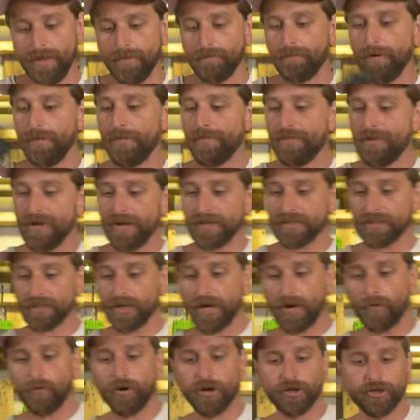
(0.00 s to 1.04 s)
But this,
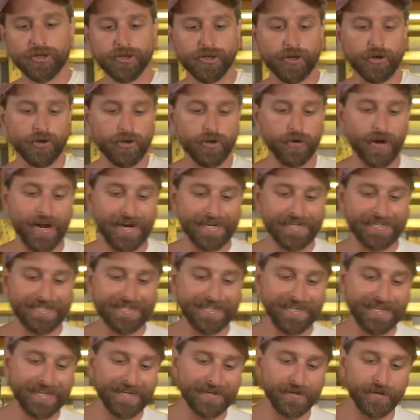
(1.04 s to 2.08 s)
I wanna show you, I
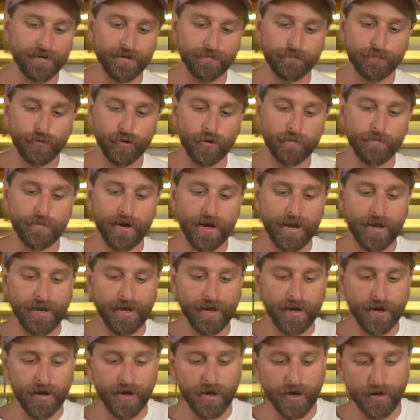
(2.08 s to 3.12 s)
did put my
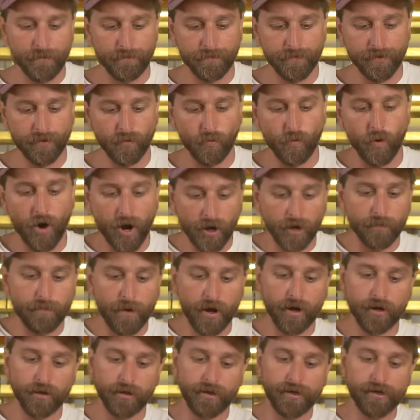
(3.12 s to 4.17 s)
water
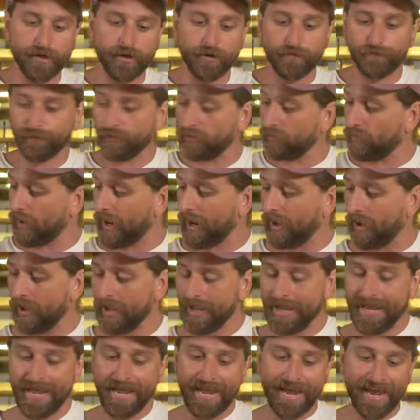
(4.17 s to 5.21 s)
bottle in here for a while,
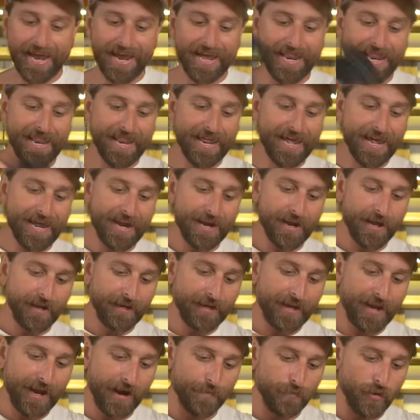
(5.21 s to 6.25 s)
and then
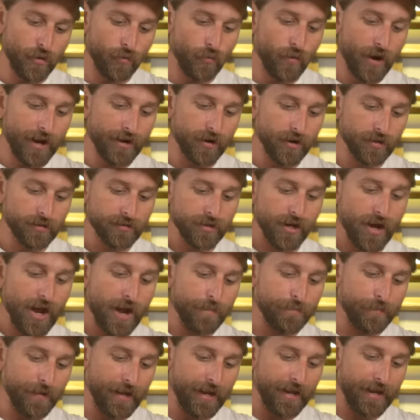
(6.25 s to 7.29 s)
camera right on
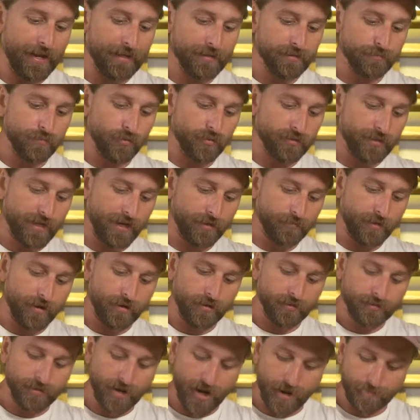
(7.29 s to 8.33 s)
top and smokestack right
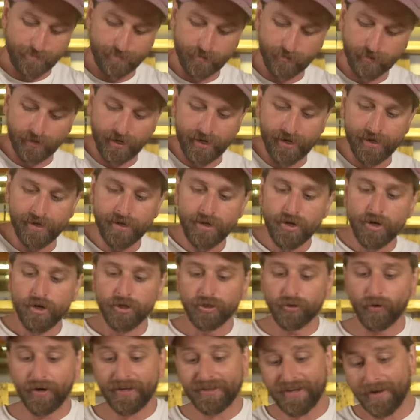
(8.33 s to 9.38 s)
on top, okay?
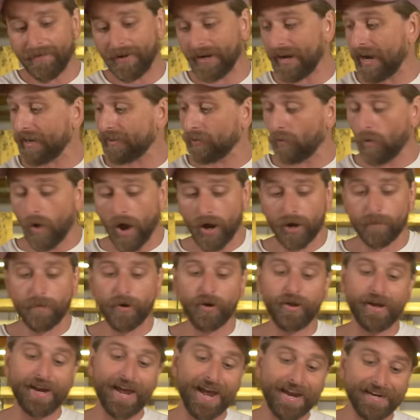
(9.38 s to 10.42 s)
So anytime I got the water
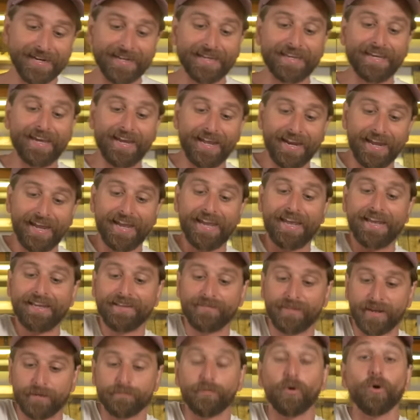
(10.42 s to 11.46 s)
bottle, I had to get
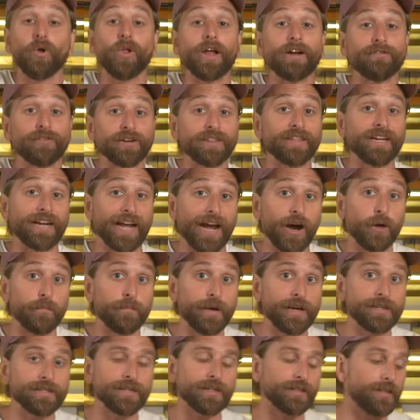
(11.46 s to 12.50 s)
it, like pull everything out
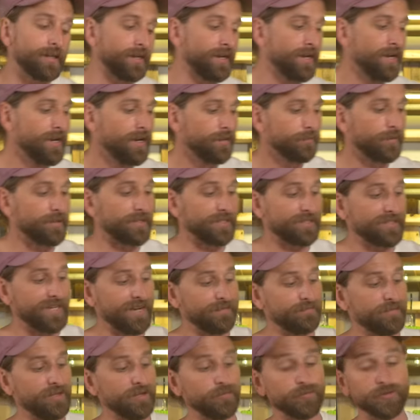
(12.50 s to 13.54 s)
basically, but the
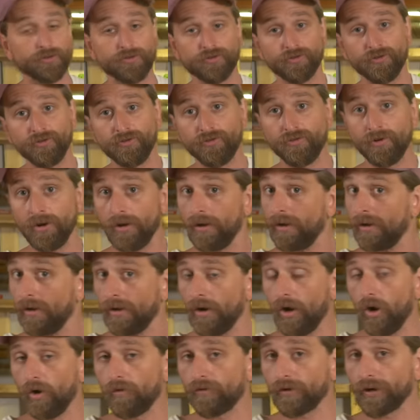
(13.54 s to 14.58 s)
same thing was true
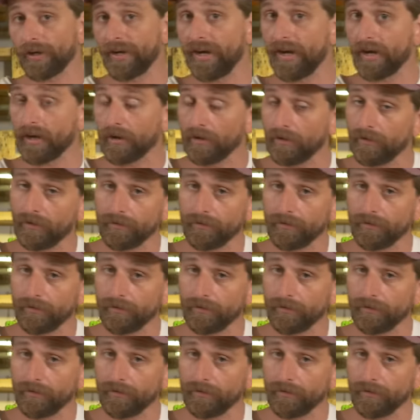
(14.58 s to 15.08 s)
over here.